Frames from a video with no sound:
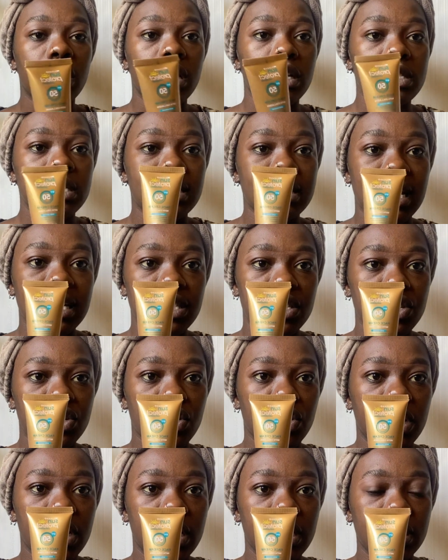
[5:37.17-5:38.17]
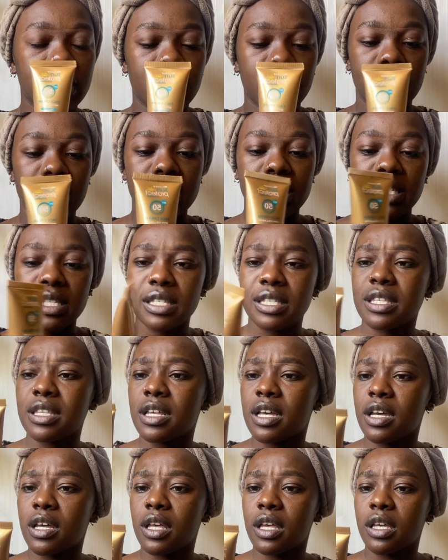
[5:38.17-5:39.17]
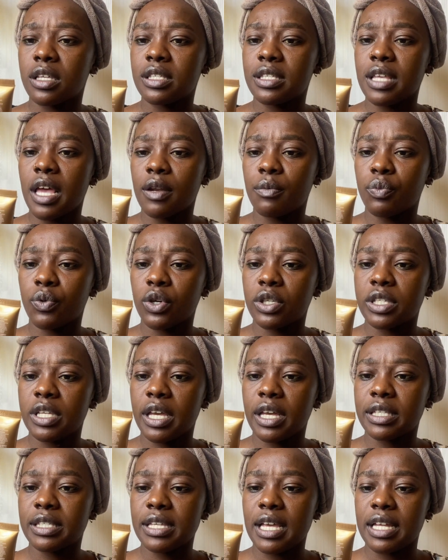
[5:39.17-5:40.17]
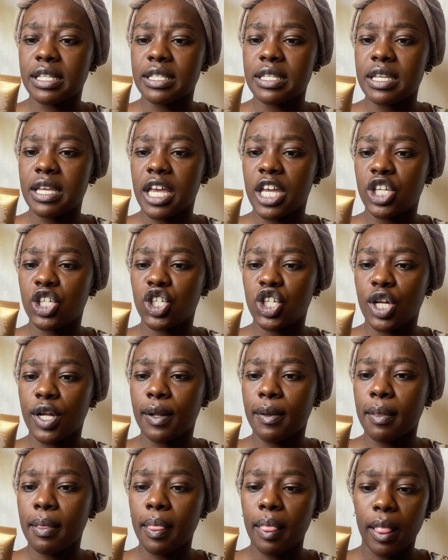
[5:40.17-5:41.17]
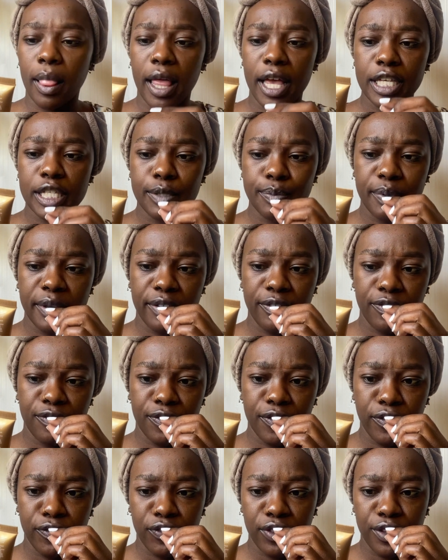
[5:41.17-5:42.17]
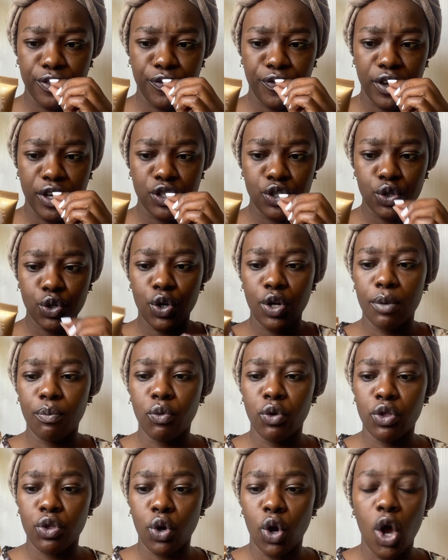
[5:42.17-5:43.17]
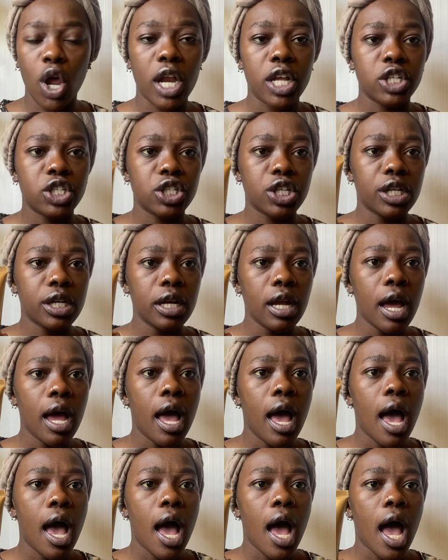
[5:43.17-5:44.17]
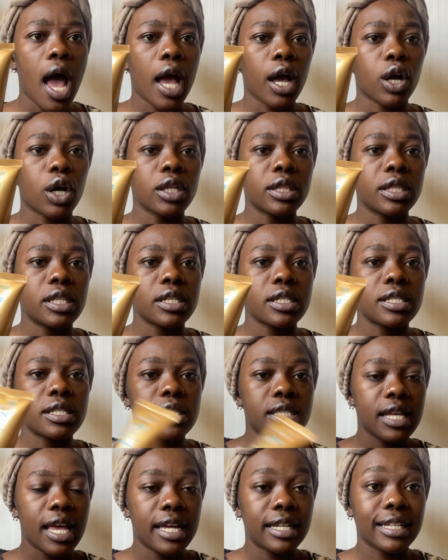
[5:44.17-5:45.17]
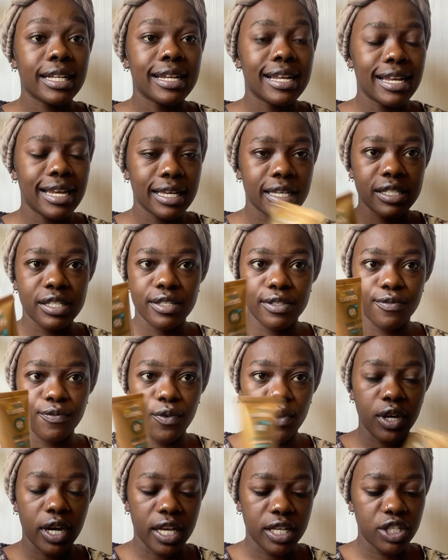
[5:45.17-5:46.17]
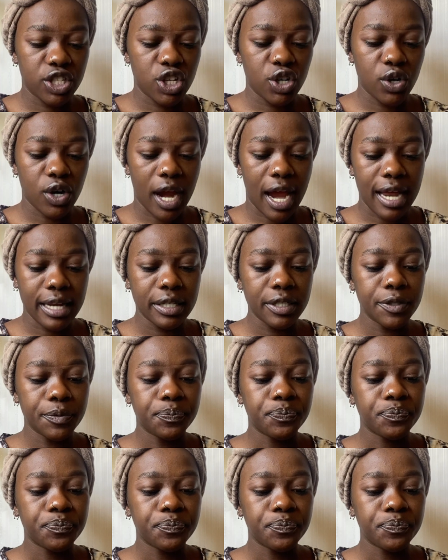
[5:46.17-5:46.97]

Sunscreen, this is the Sun Protect Anti-Aging SPF 50 face cream with collagen. I got this at Clicks for 90 Rand.